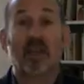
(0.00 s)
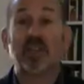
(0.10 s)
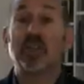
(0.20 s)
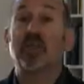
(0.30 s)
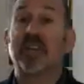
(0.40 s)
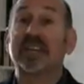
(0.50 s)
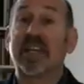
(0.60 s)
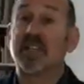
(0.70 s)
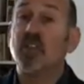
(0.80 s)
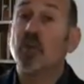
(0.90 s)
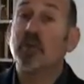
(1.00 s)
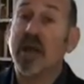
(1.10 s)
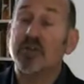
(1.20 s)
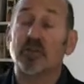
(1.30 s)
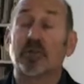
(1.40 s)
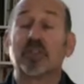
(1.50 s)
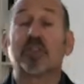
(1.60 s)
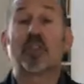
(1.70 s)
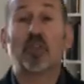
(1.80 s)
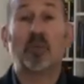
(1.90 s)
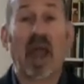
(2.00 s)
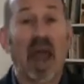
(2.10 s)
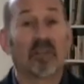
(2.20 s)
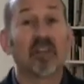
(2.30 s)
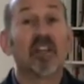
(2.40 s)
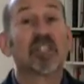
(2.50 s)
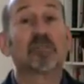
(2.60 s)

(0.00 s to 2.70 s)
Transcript: This unit is a two-bedroom, two-bath,